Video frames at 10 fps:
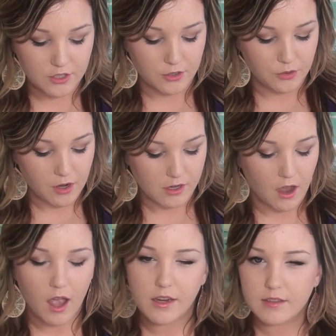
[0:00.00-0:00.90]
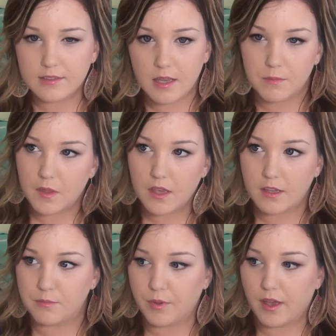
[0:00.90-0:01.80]
2 are kind of the same
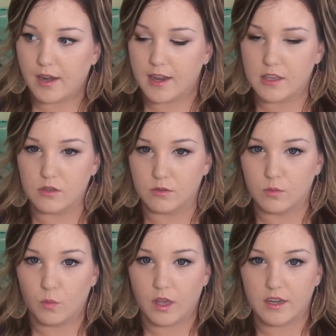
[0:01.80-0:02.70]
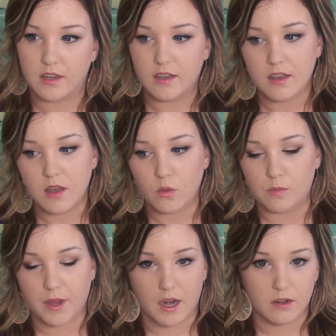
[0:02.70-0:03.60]
thing, but I use one
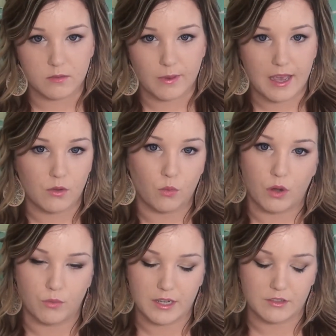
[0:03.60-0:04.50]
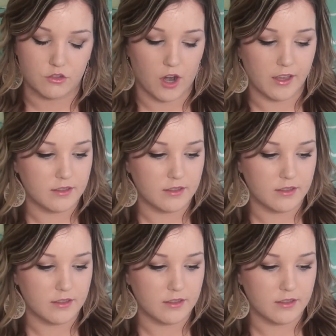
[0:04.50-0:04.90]
when my hair is wet and one when it's dry.